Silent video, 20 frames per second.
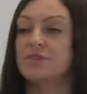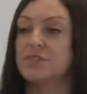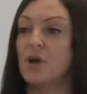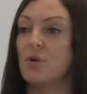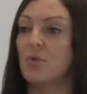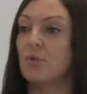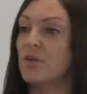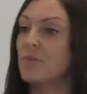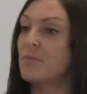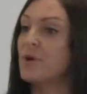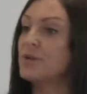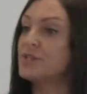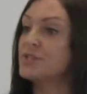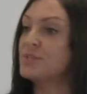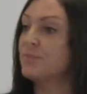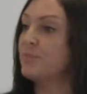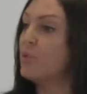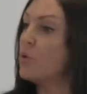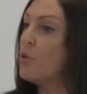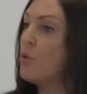So one of the most
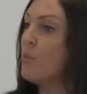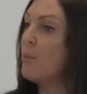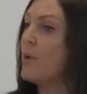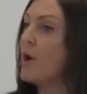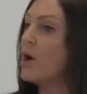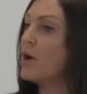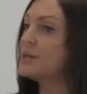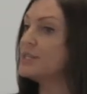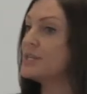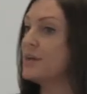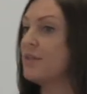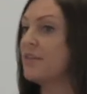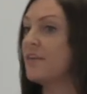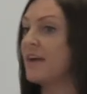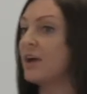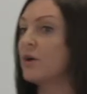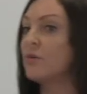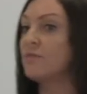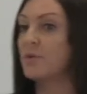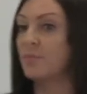important parts, I
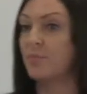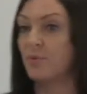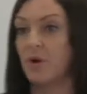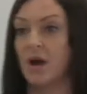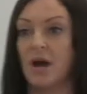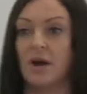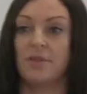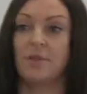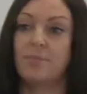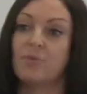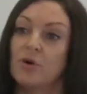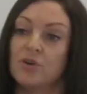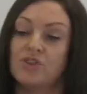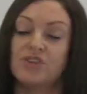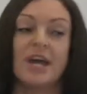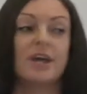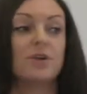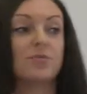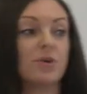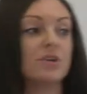think, of the
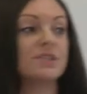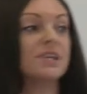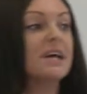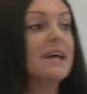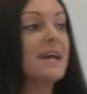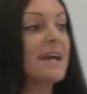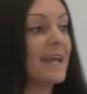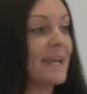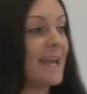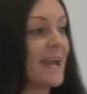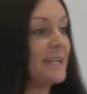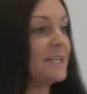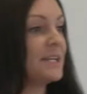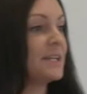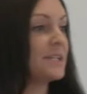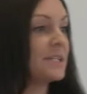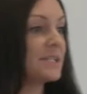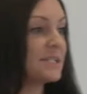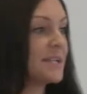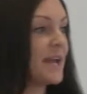project was
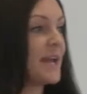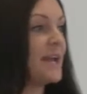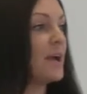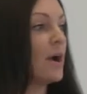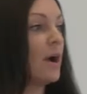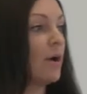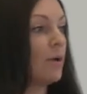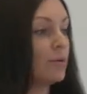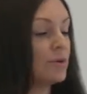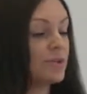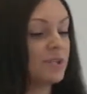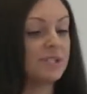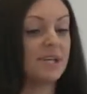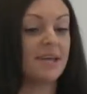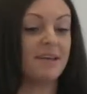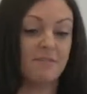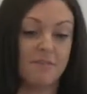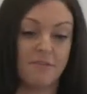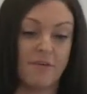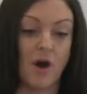getting the stakeholders
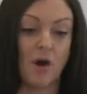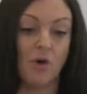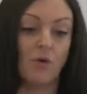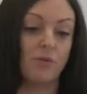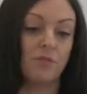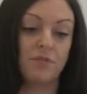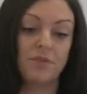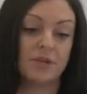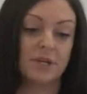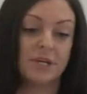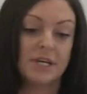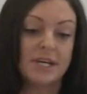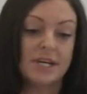involved.